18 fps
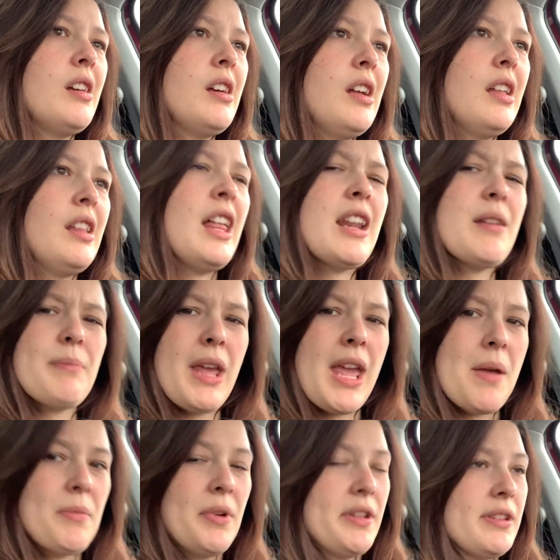lot of
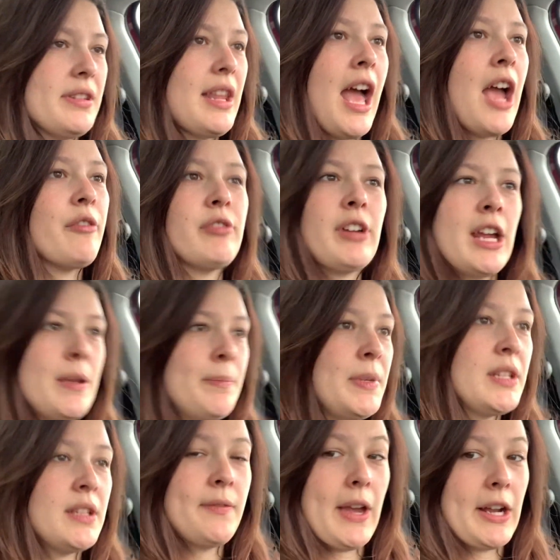mammals, not
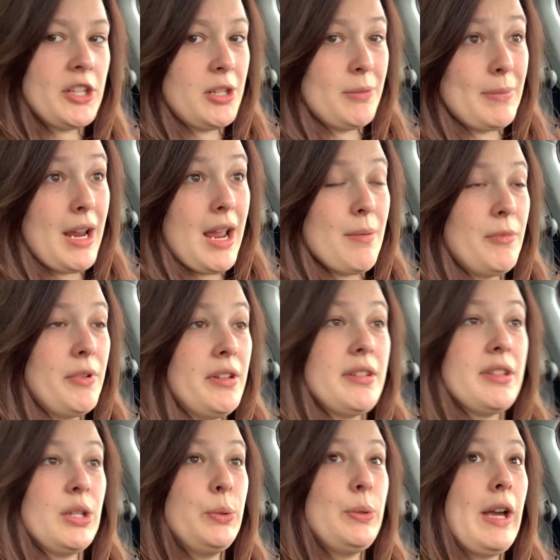rabies vector
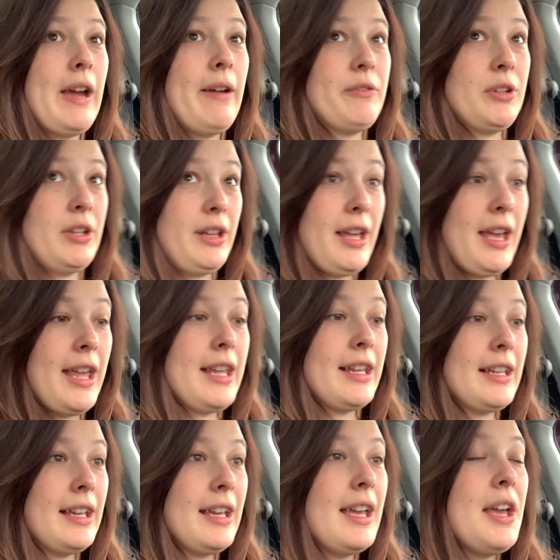mammals. You have to
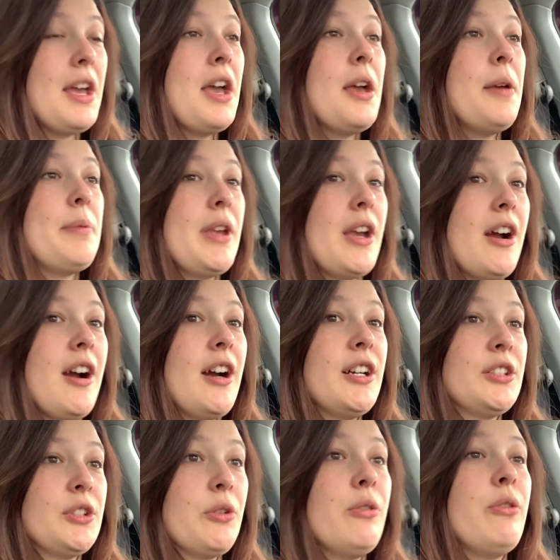like be a
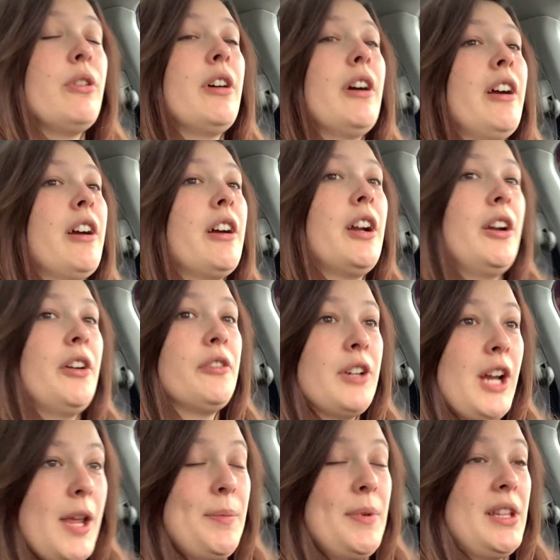hardcore
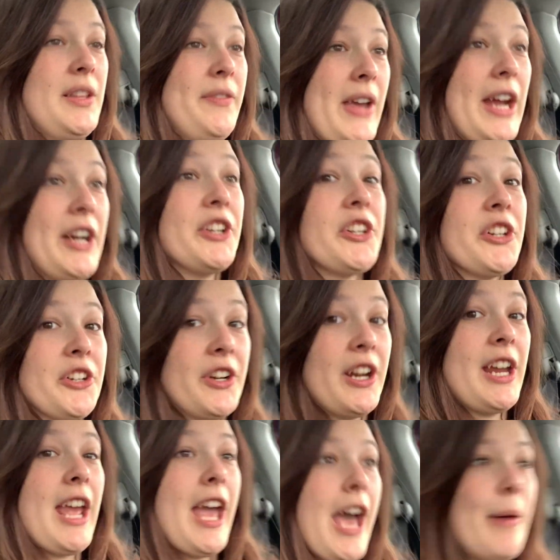rabies vector
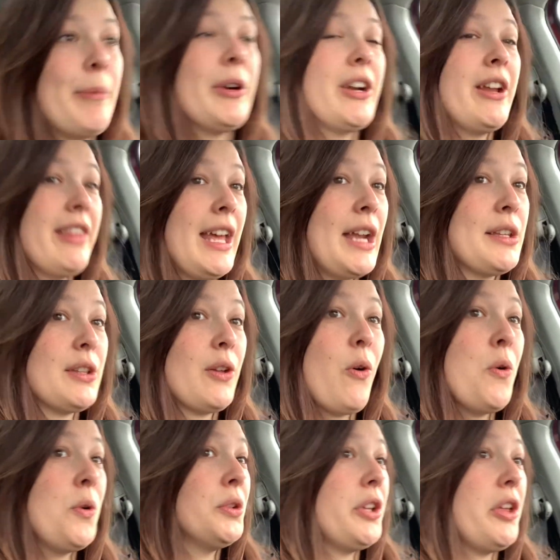rehabber, and that's a
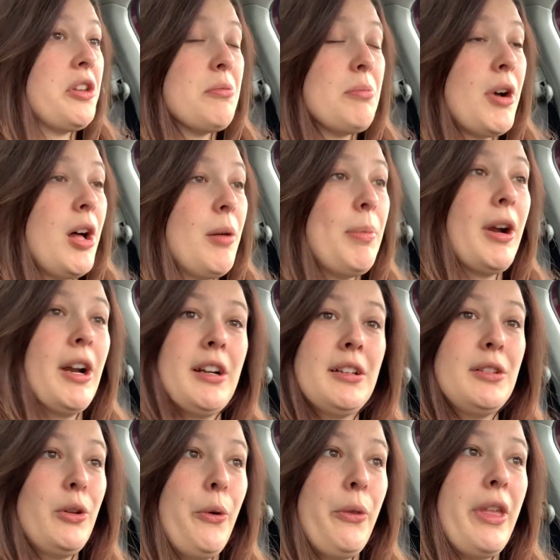whole nother ballpark.
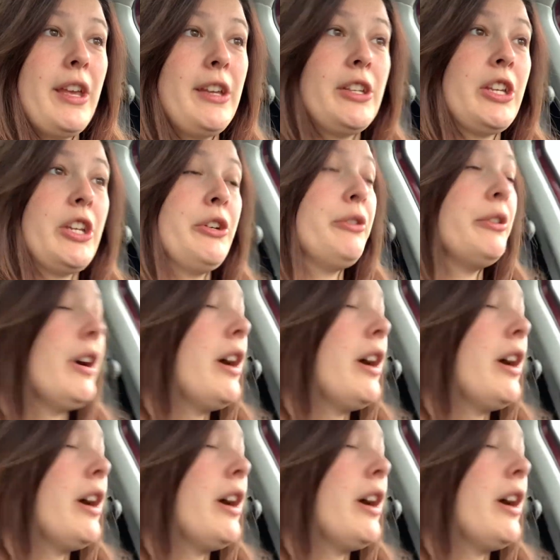No thank you.